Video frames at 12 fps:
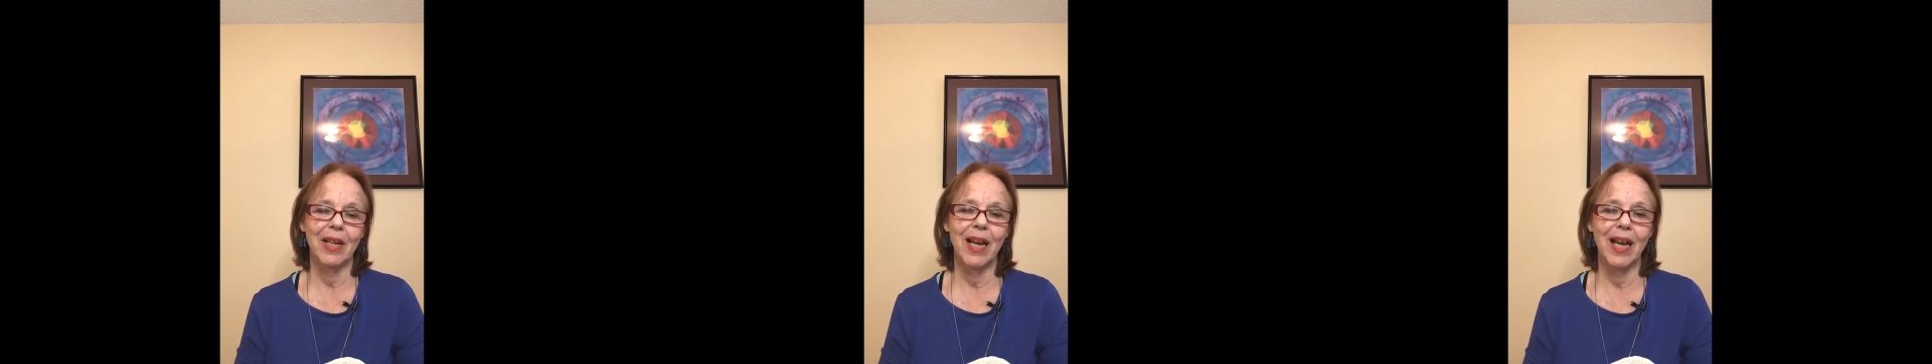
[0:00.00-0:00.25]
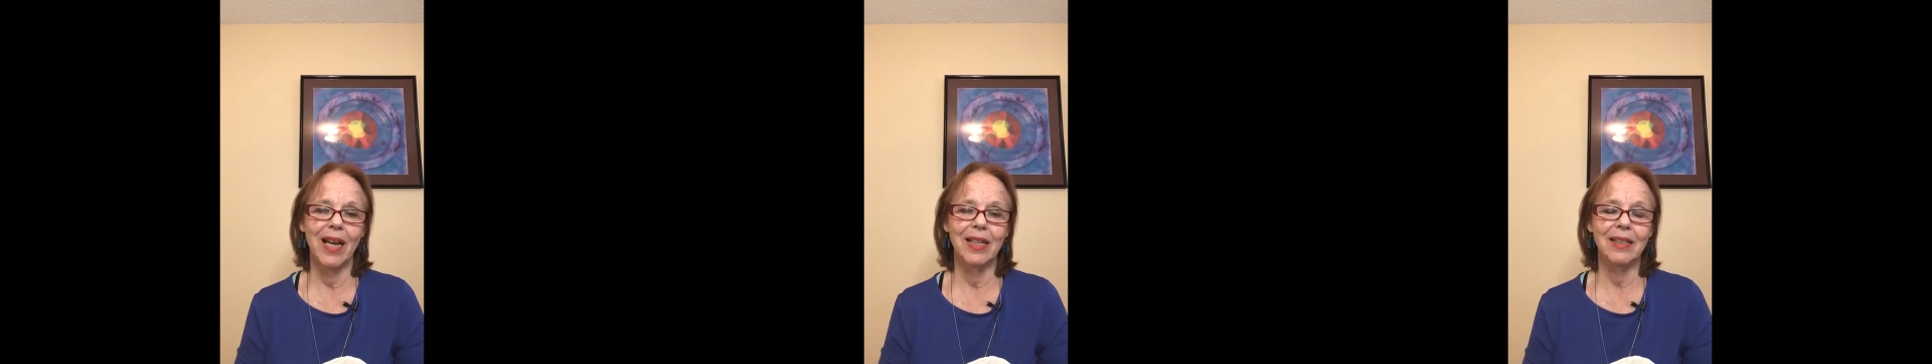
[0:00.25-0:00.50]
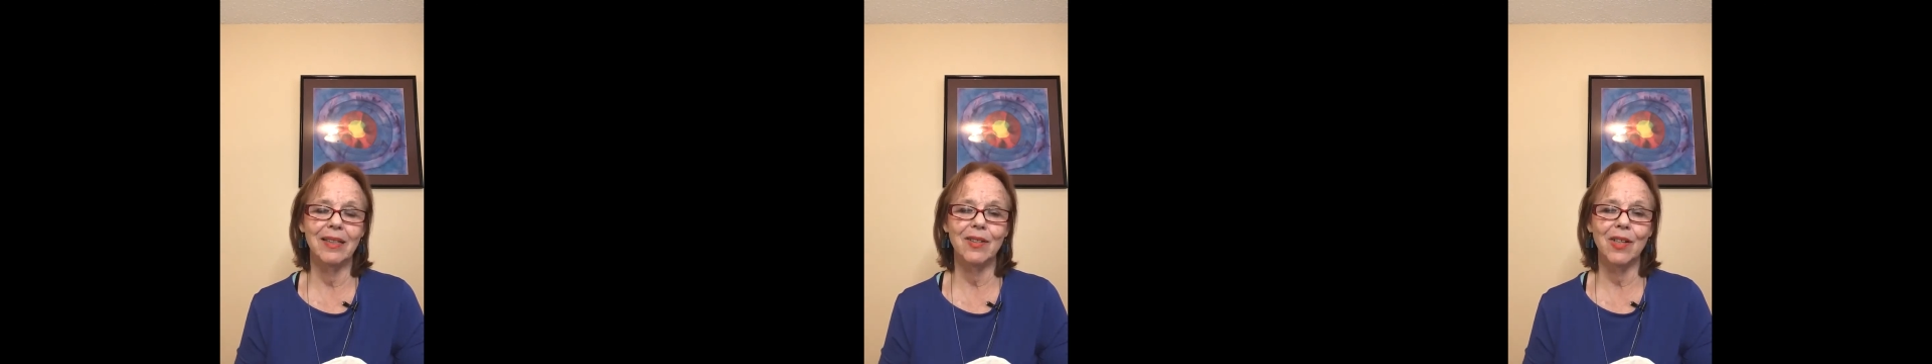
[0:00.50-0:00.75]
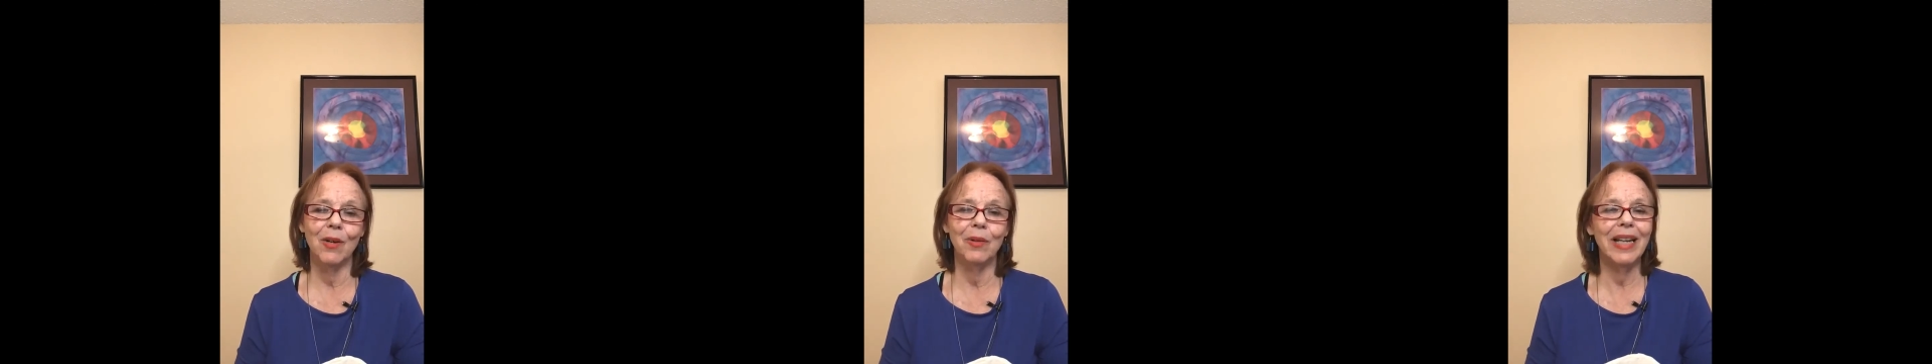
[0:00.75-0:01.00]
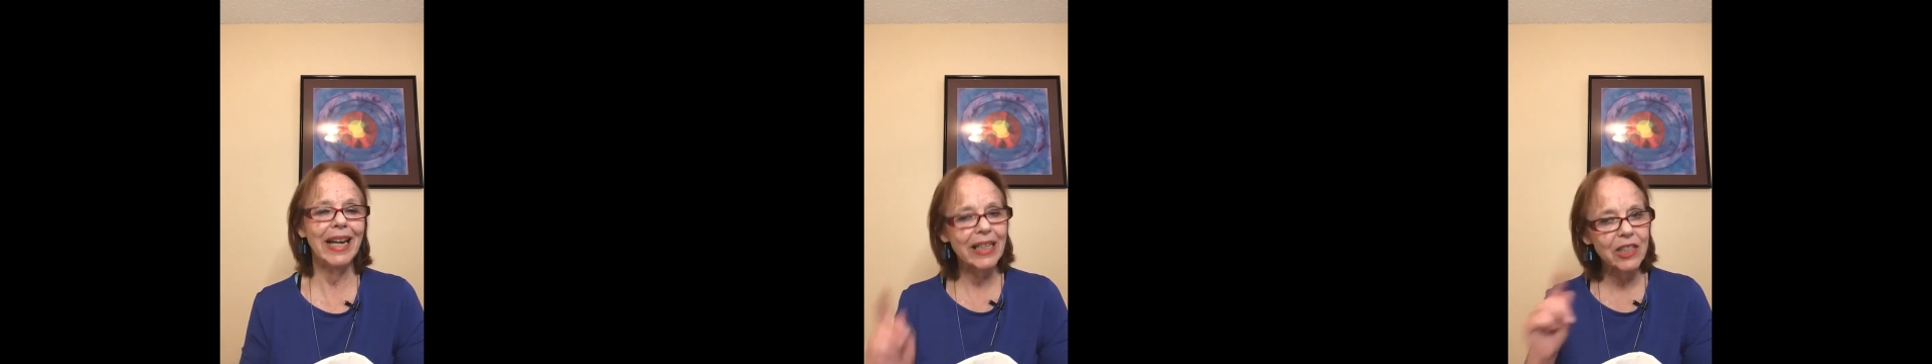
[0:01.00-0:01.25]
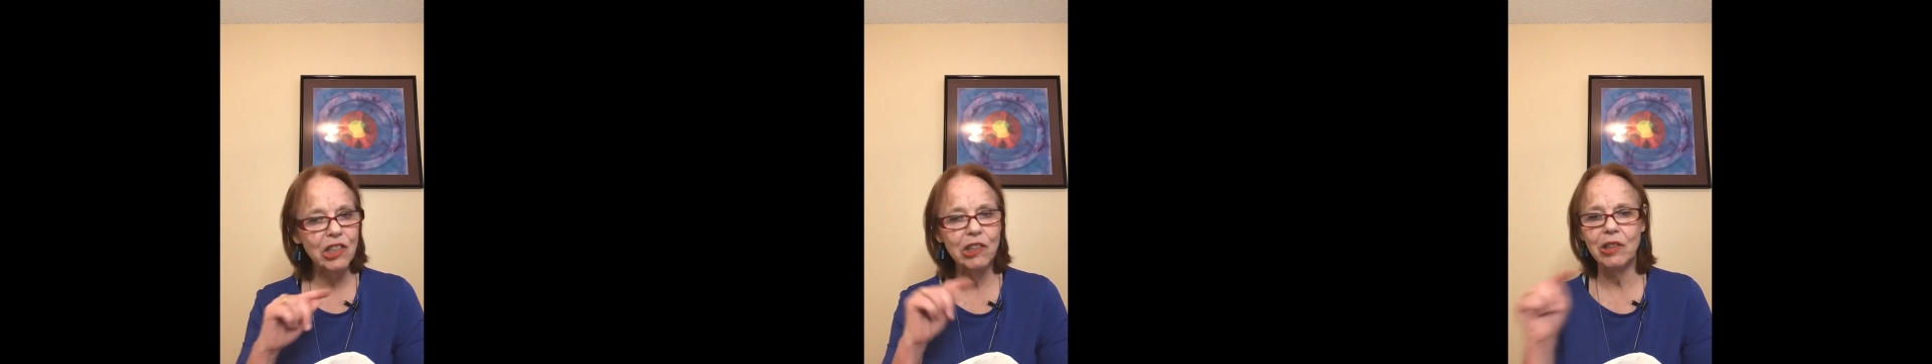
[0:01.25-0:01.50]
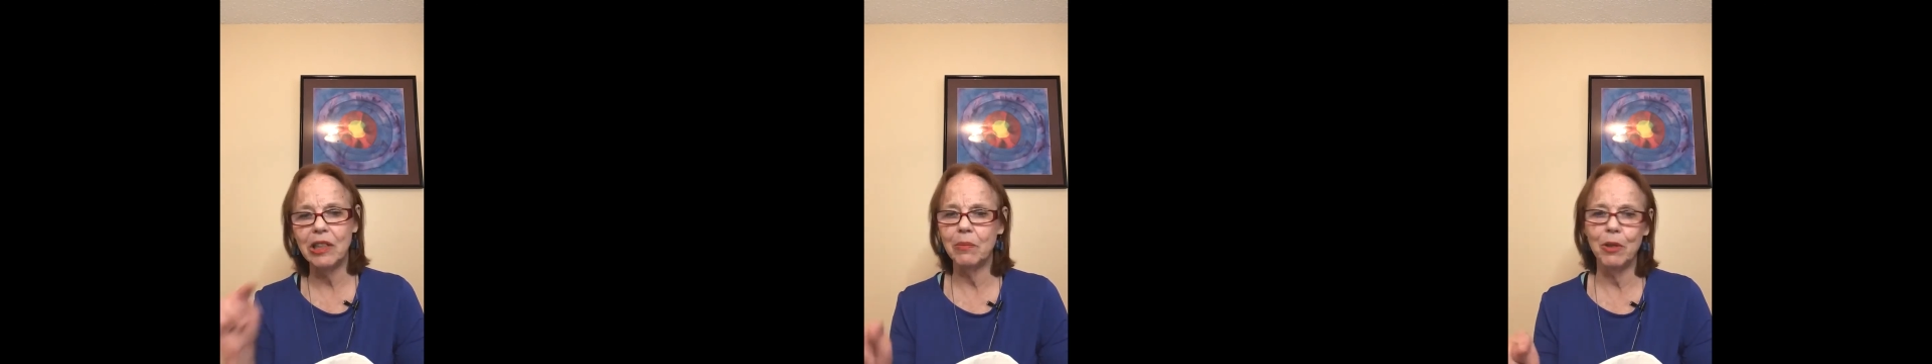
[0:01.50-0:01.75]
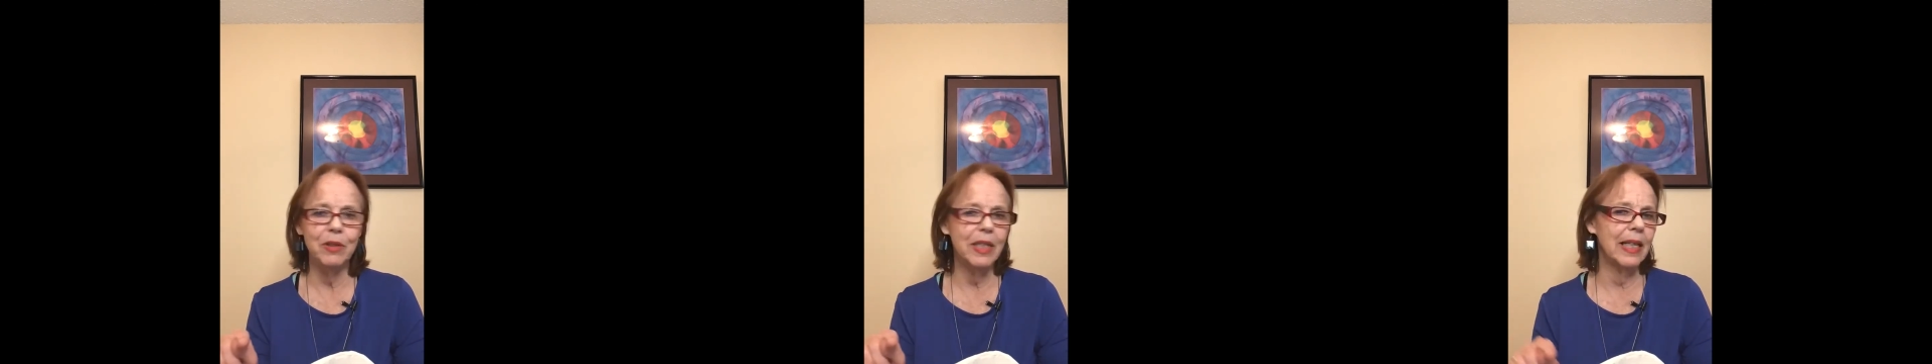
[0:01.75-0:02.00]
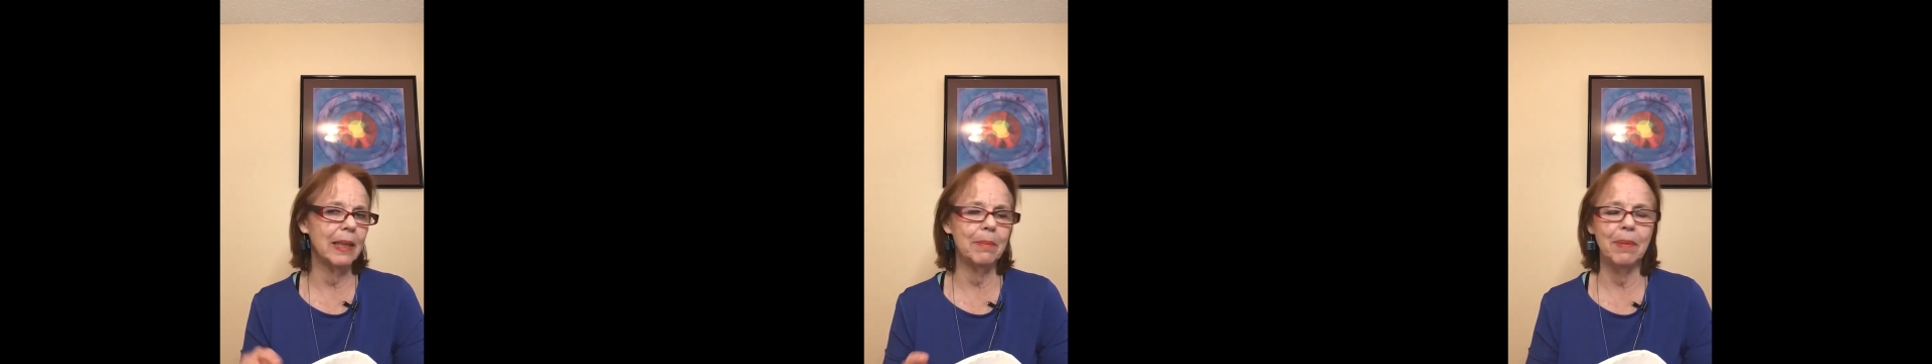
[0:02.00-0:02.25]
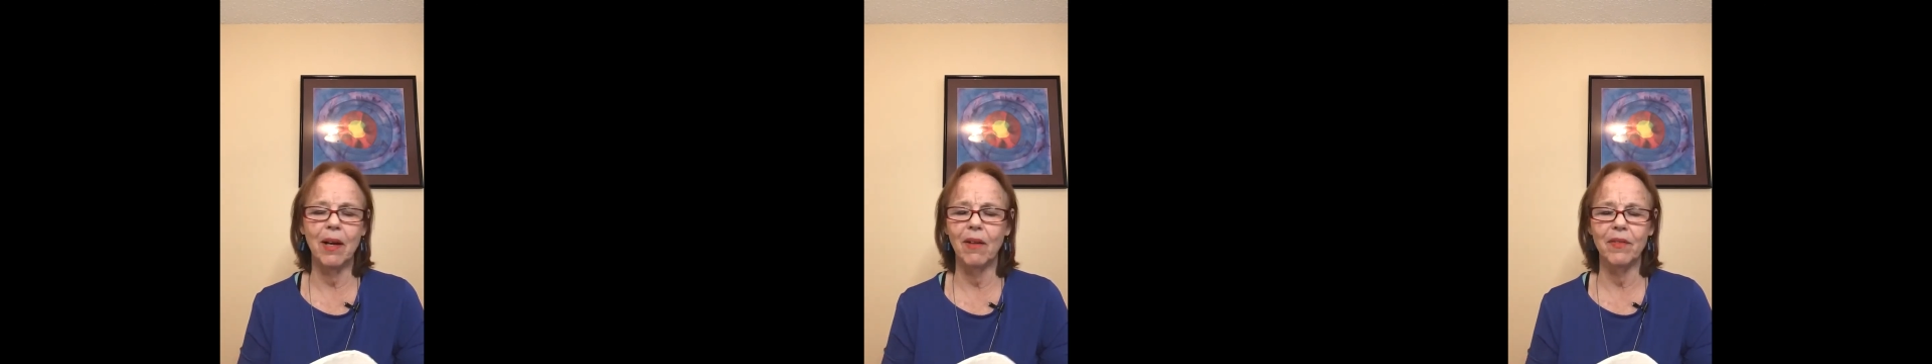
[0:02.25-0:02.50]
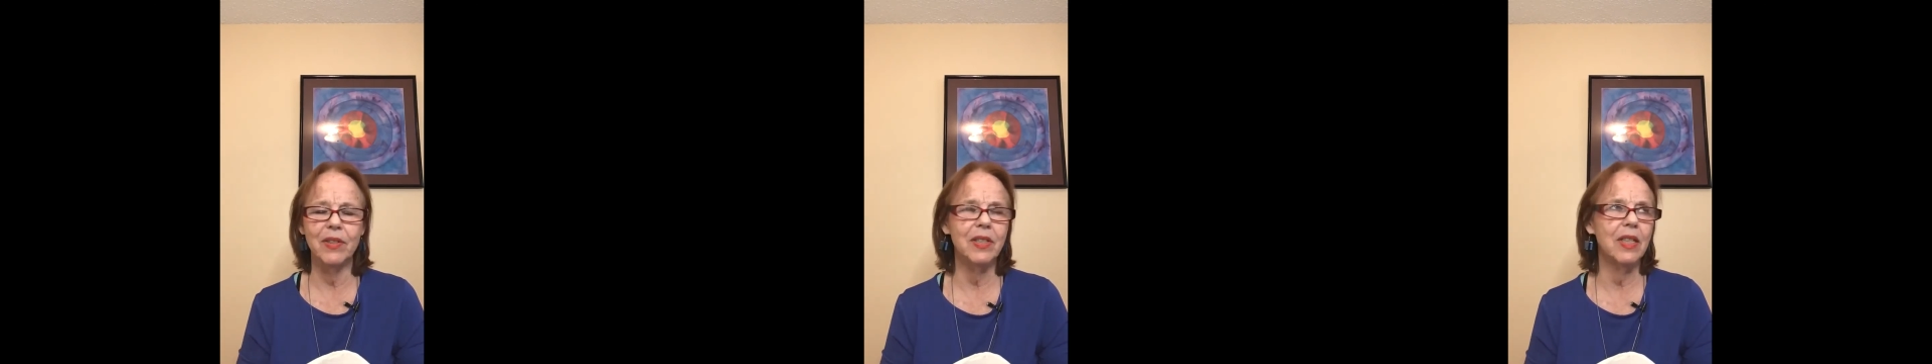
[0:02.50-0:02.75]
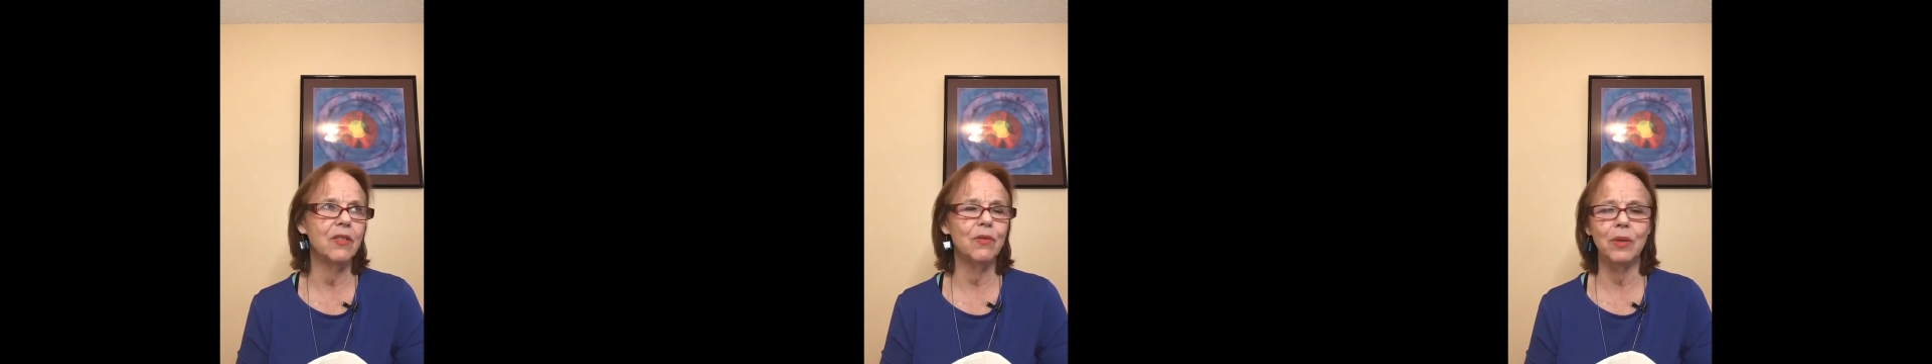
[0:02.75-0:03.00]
And so an anteriorly rotated pelvis is